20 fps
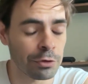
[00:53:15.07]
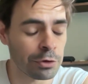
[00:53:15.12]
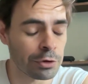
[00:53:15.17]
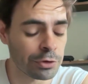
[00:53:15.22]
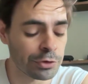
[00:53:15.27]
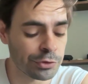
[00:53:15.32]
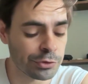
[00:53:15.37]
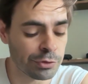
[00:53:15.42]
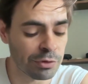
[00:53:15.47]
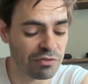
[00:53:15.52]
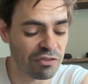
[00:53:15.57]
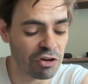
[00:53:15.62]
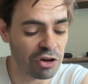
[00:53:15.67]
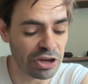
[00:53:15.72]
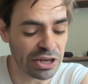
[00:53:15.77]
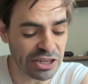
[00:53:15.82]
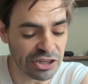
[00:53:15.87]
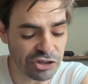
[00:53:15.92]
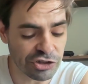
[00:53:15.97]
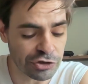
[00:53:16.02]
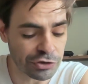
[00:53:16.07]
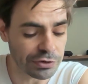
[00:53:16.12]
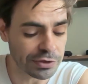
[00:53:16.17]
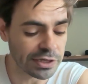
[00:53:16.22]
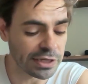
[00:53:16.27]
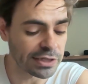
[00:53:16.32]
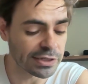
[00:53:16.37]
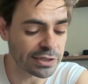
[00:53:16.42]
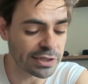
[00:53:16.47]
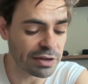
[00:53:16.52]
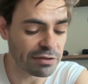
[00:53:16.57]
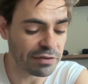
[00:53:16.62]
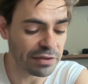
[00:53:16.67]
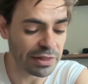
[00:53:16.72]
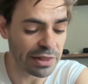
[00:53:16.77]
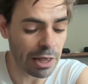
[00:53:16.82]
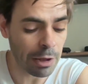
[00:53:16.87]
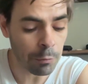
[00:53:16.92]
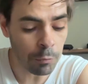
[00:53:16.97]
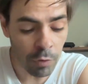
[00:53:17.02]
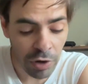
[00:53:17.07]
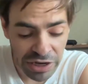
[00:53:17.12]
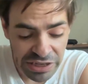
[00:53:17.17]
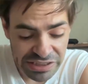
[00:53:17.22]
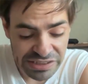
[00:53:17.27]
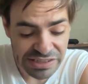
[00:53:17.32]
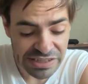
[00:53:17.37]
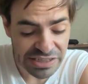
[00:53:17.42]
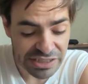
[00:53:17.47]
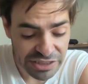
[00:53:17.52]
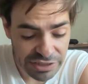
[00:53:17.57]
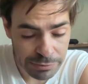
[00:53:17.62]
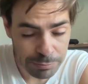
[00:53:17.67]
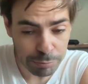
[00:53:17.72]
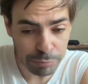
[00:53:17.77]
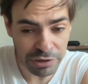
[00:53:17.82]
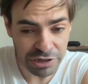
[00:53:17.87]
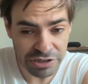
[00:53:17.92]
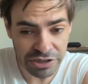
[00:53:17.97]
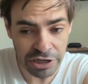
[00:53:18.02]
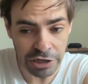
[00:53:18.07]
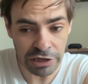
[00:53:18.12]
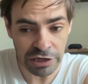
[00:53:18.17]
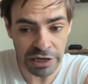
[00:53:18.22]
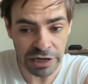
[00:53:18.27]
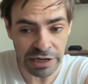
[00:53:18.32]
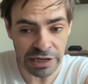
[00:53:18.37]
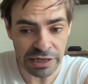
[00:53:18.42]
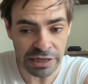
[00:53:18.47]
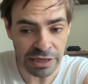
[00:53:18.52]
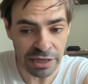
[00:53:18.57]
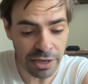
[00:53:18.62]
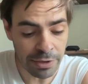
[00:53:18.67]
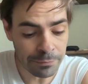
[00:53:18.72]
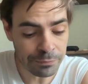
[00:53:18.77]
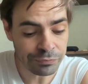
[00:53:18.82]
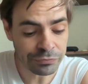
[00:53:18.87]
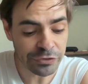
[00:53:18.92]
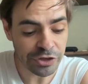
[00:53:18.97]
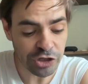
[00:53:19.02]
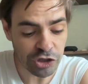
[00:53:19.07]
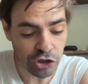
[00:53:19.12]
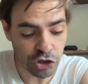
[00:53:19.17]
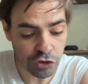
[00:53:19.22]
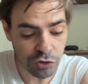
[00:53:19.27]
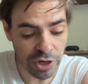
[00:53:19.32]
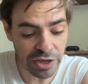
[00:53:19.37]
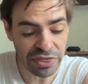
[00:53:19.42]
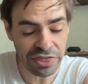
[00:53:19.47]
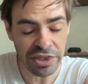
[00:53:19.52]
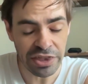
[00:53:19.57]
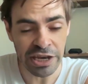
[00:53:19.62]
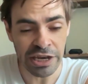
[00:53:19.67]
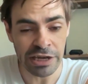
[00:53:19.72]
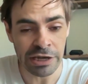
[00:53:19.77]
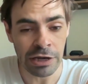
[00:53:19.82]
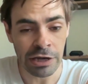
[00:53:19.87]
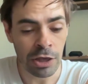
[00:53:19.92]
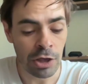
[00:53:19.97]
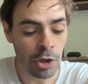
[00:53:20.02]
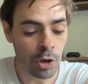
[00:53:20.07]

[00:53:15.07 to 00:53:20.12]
to avoid injury and stuff like that. What is this particularly strengthening?